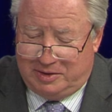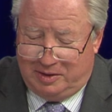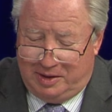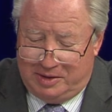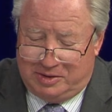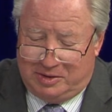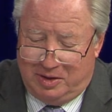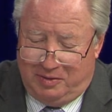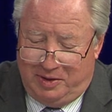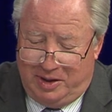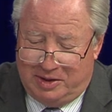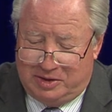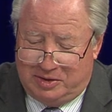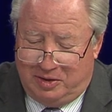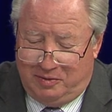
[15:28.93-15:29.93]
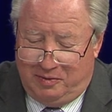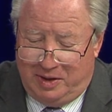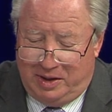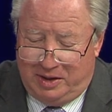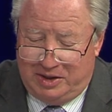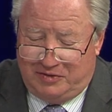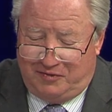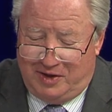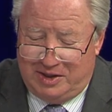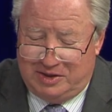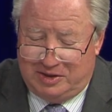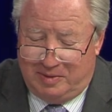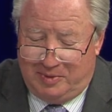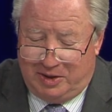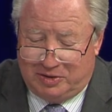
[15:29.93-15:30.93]
let's go here. So uh, let's find
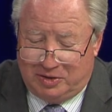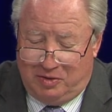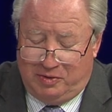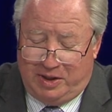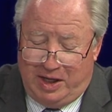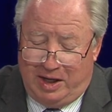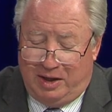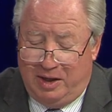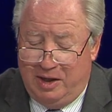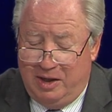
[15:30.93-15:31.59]
something else. Okay